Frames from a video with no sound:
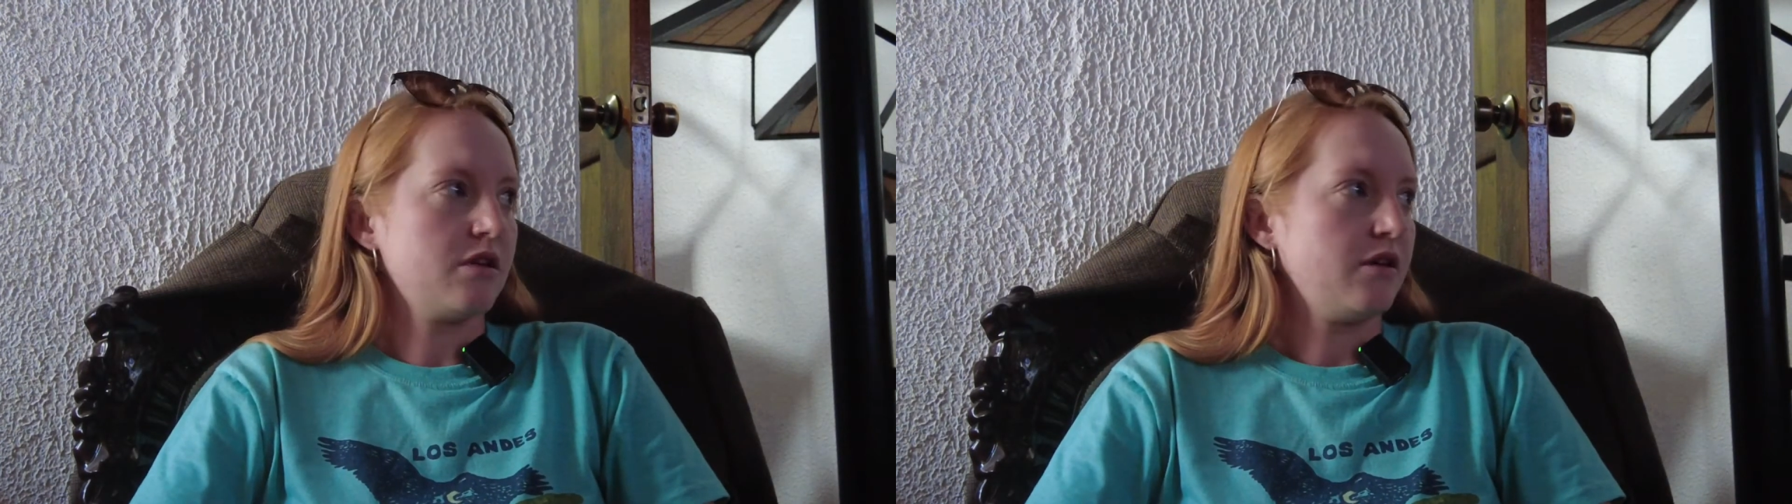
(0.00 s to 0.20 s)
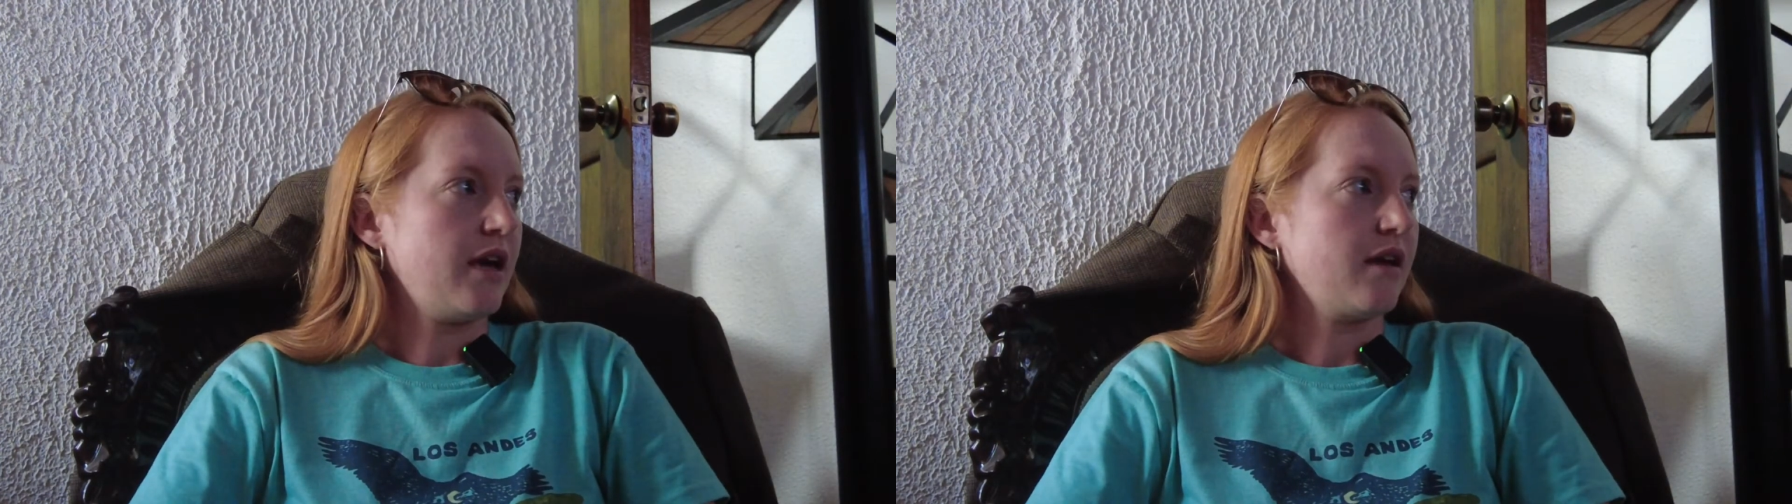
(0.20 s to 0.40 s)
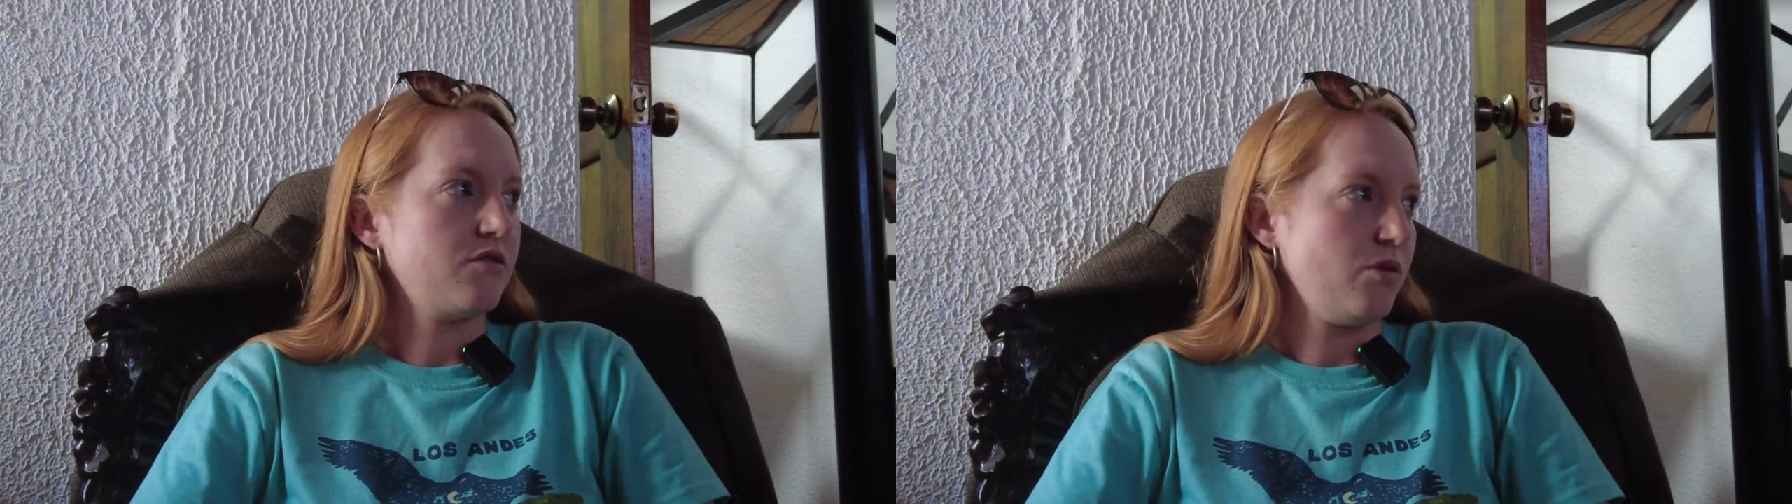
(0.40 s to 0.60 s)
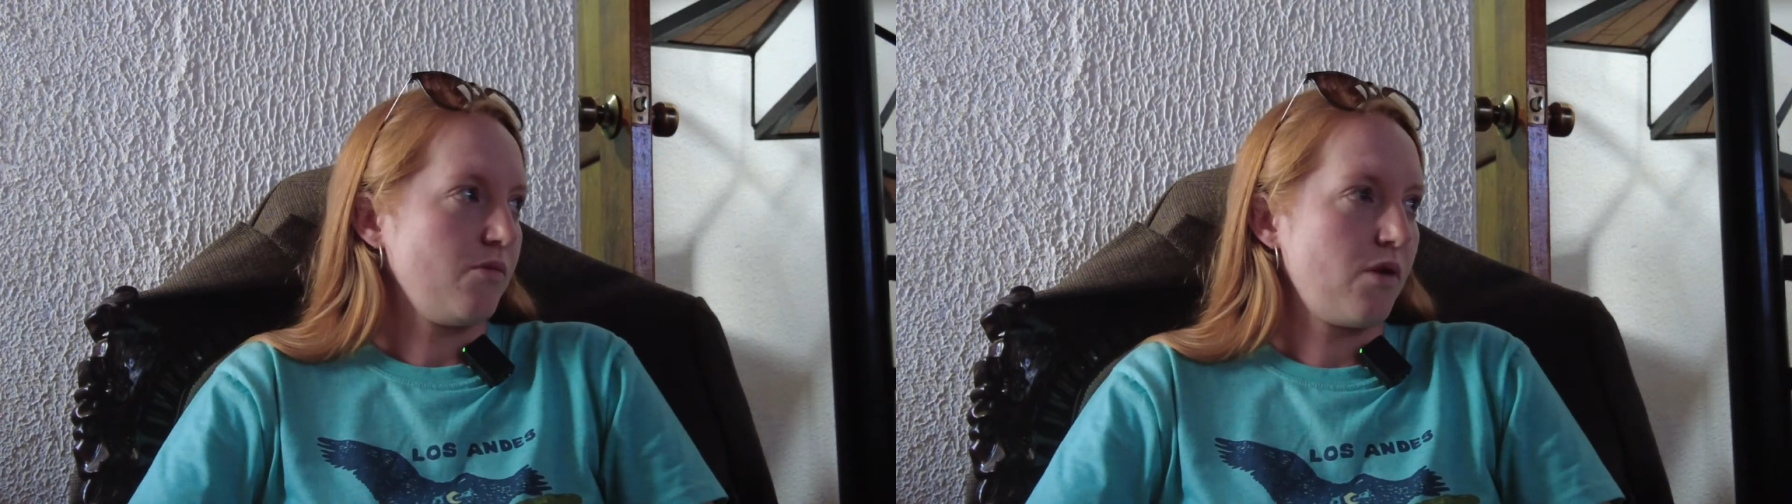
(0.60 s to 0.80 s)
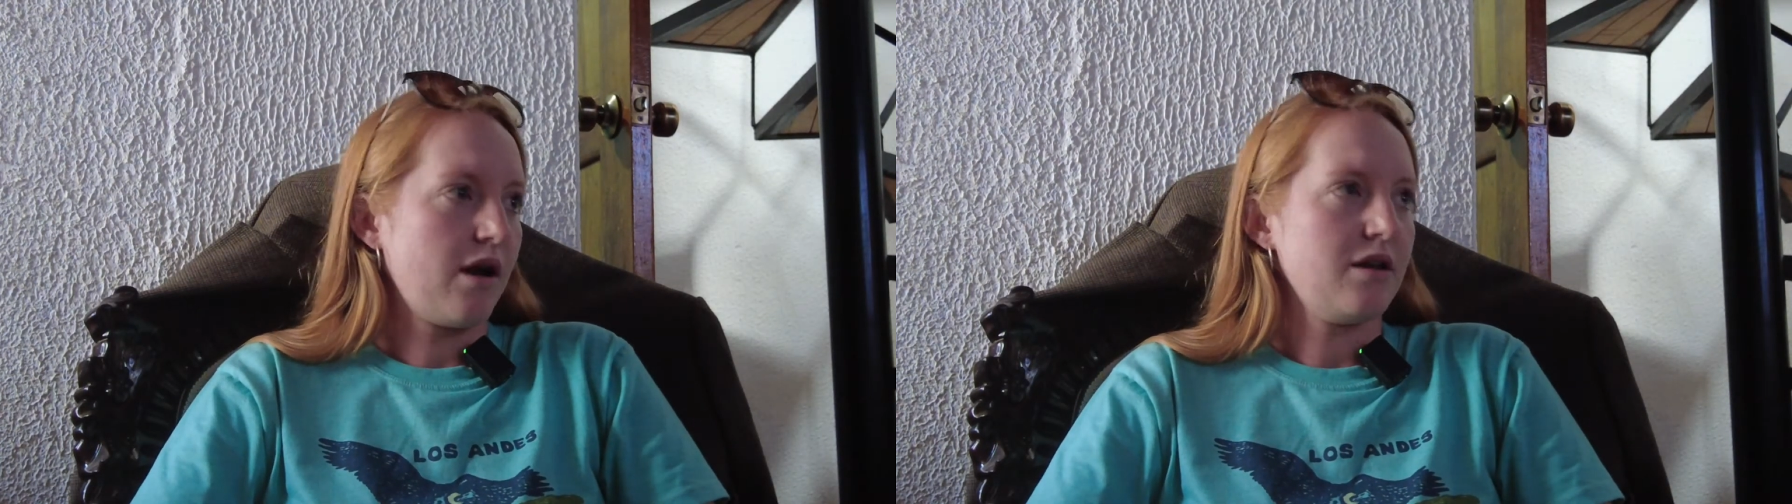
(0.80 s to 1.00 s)
I like told
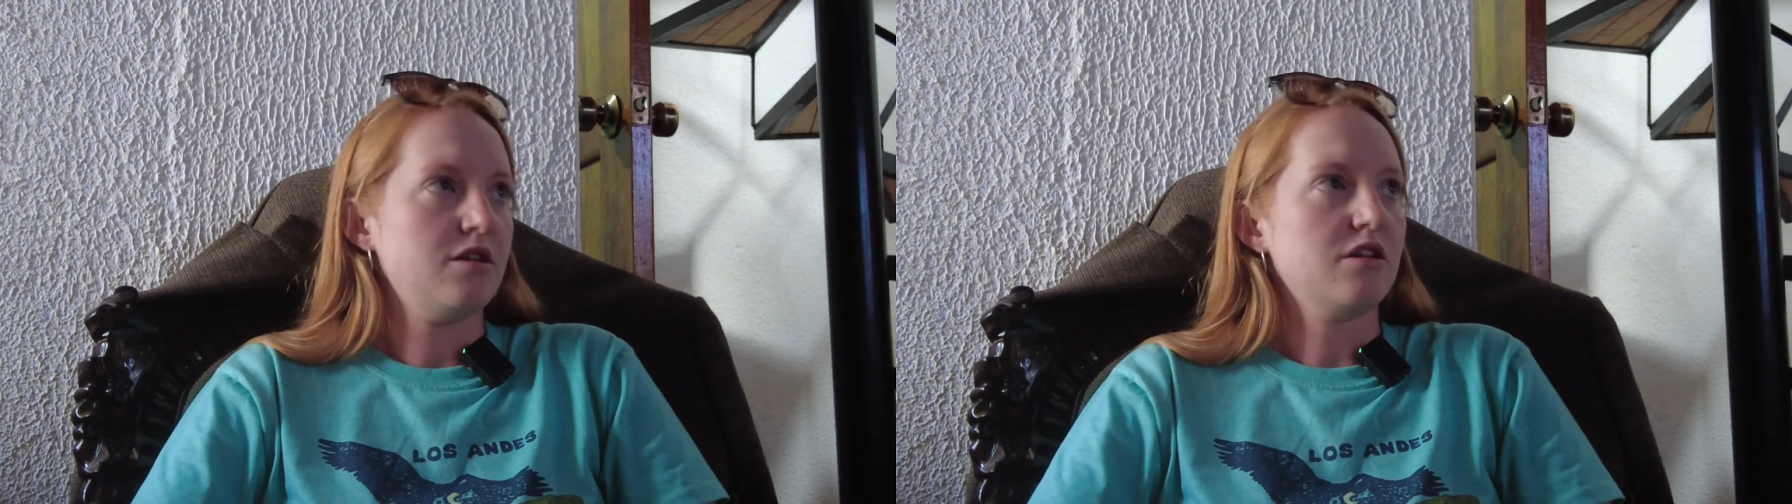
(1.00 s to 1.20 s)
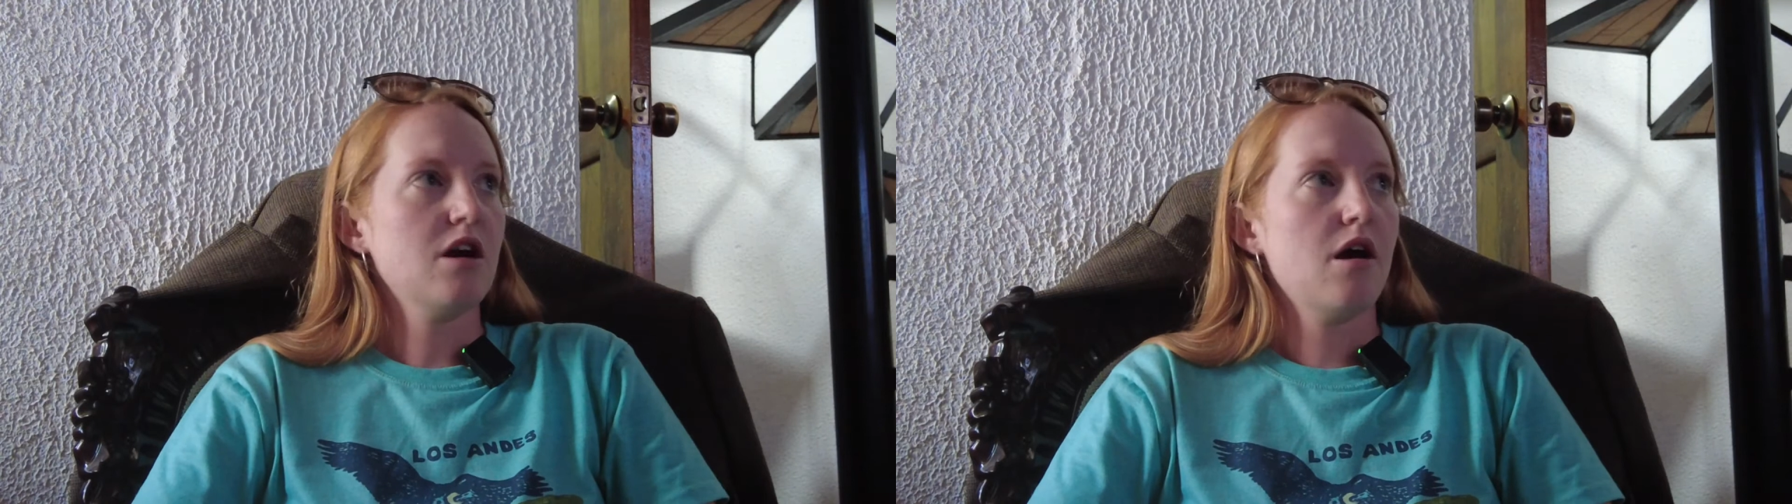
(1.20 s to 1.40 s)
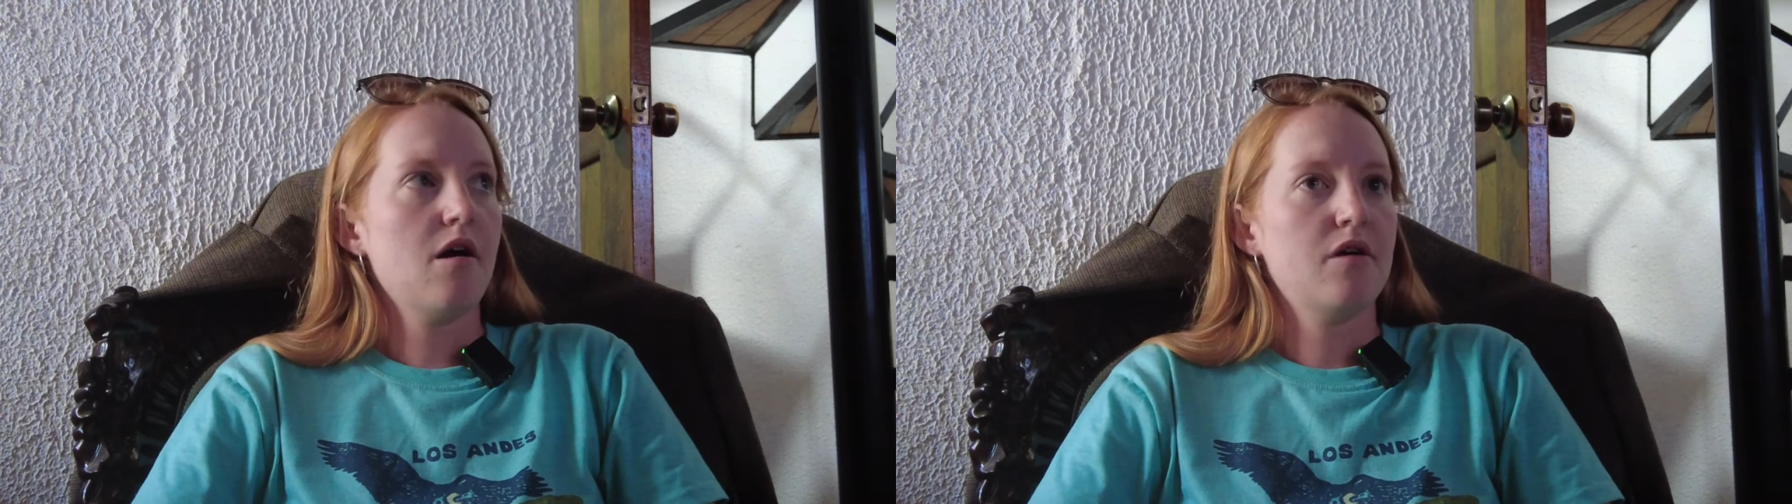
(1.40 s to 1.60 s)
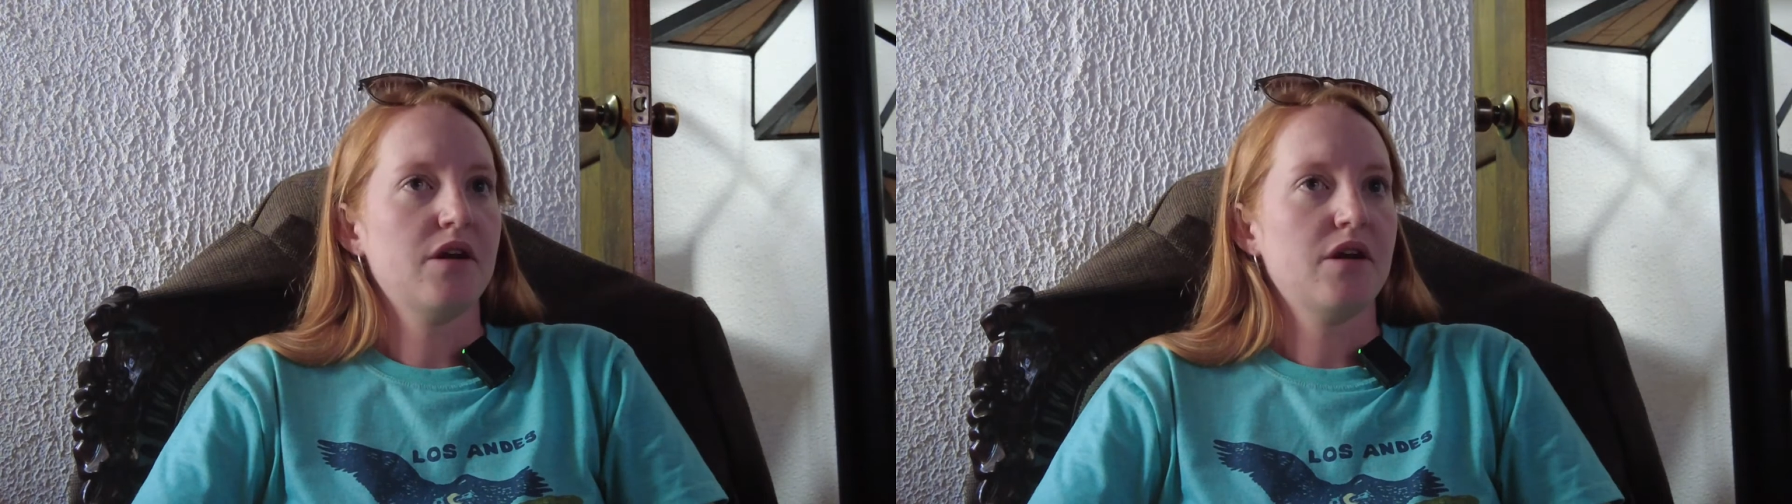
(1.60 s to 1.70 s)
him where I needed to go,